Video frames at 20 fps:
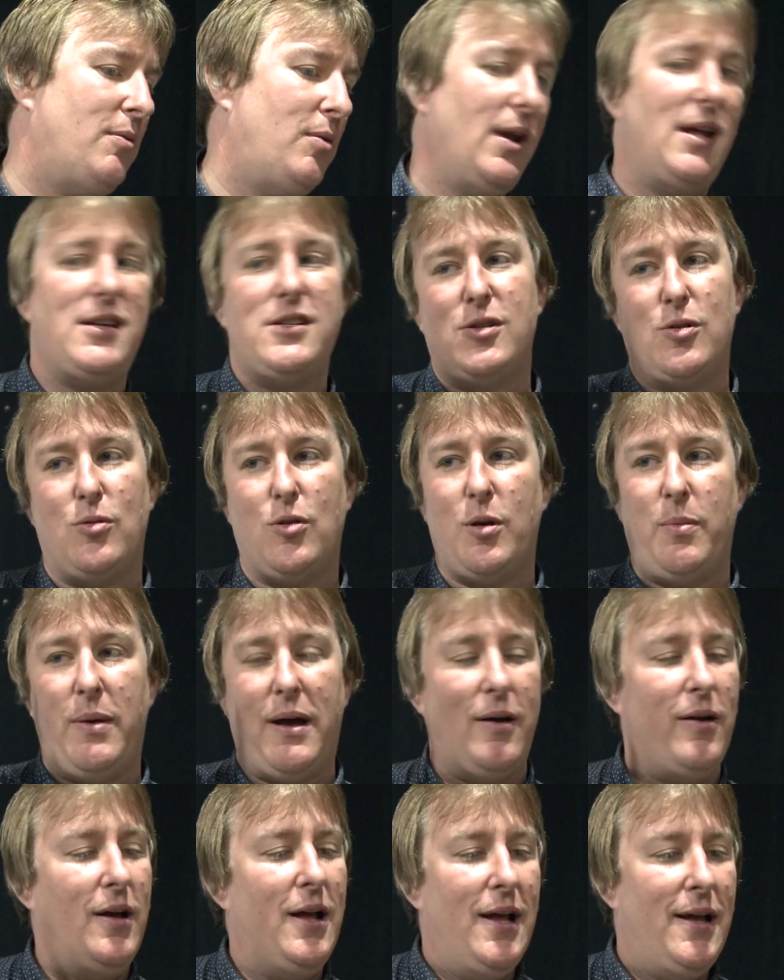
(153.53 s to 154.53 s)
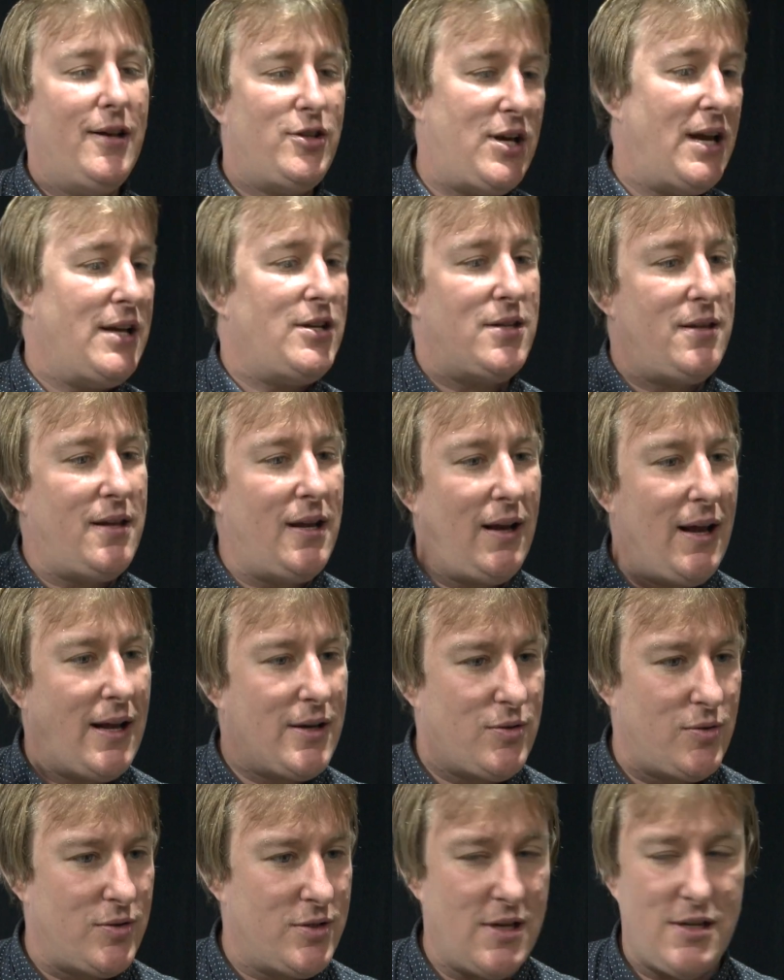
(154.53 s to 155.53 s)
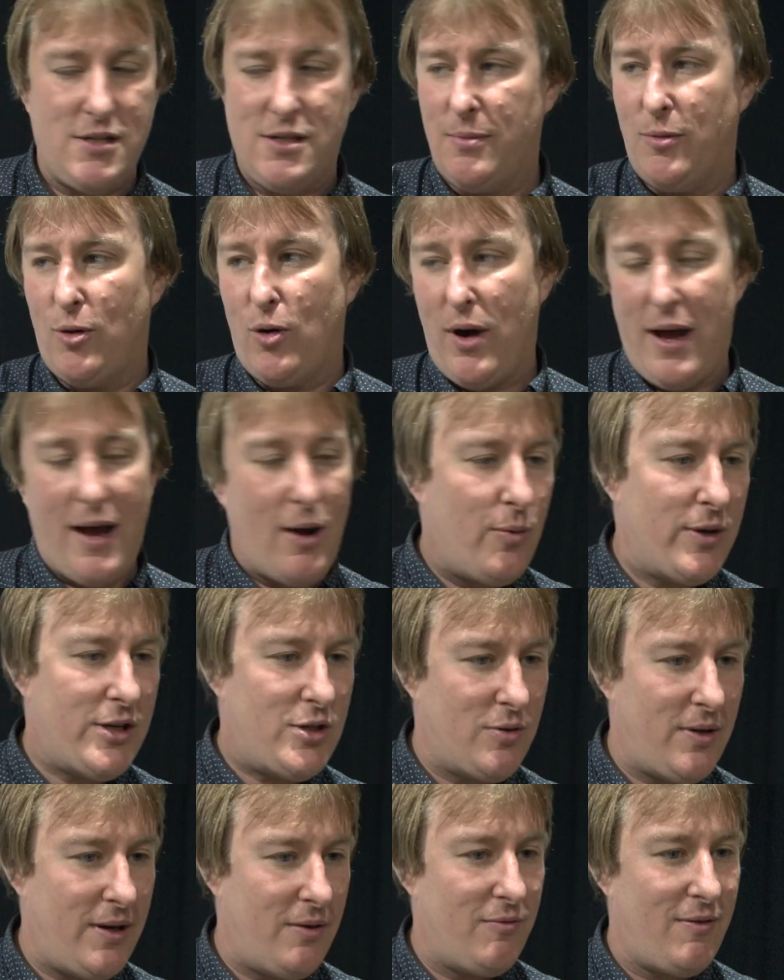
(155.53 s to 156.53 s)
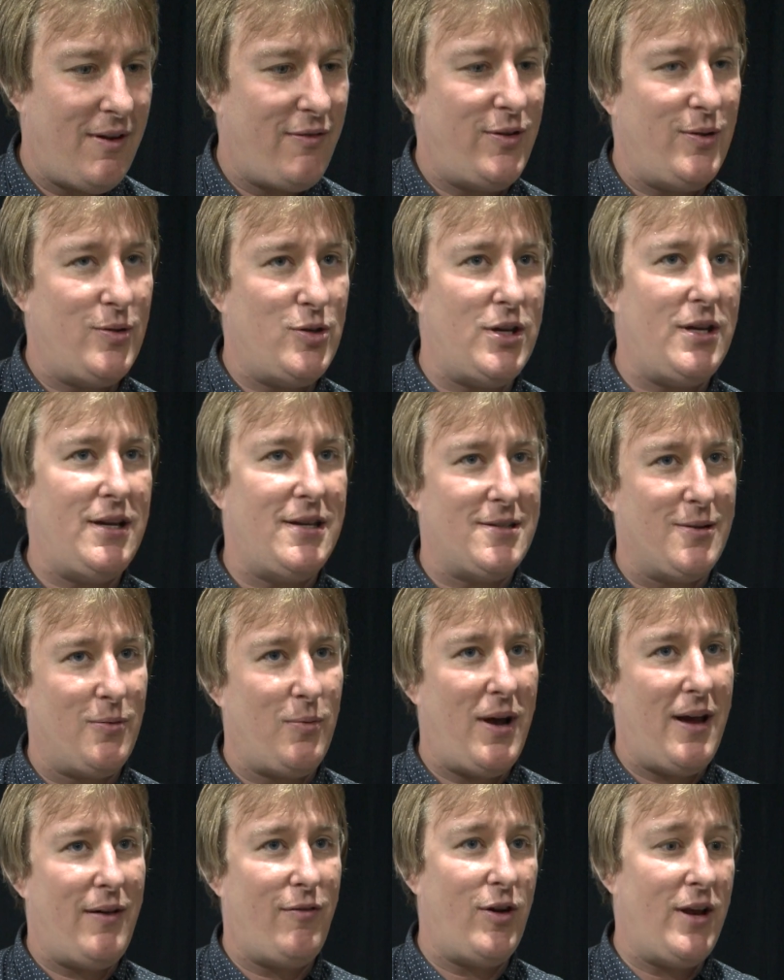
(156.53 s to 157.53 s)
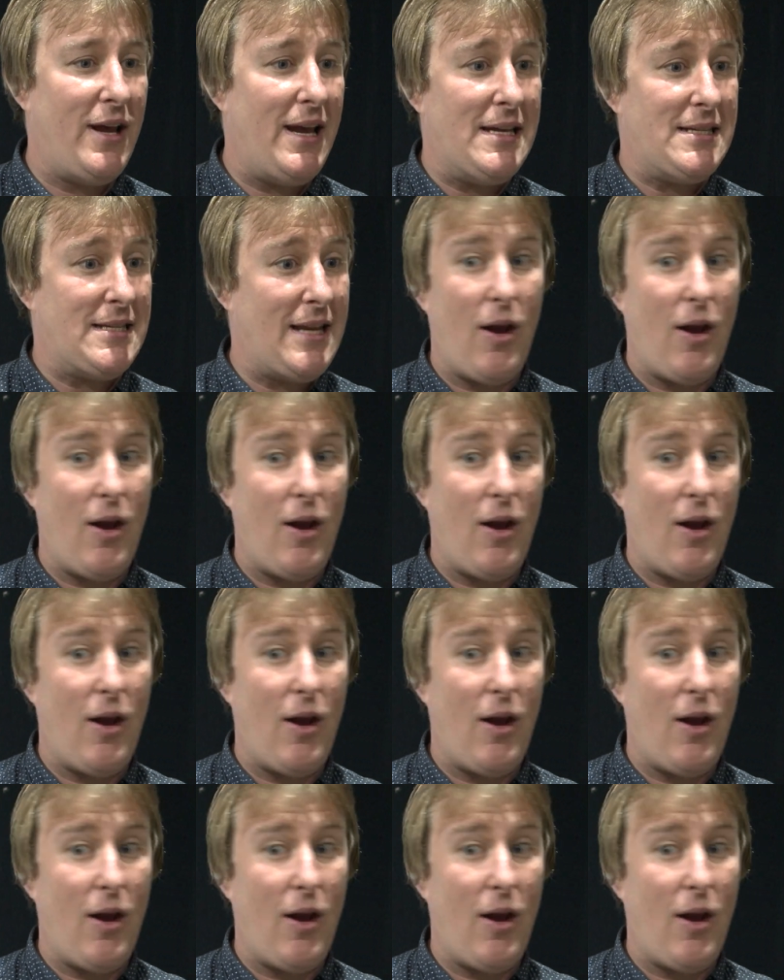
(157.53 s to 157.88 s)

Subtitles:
well, let's talk about changing the electoral system or how we treat refugees or whatever it is.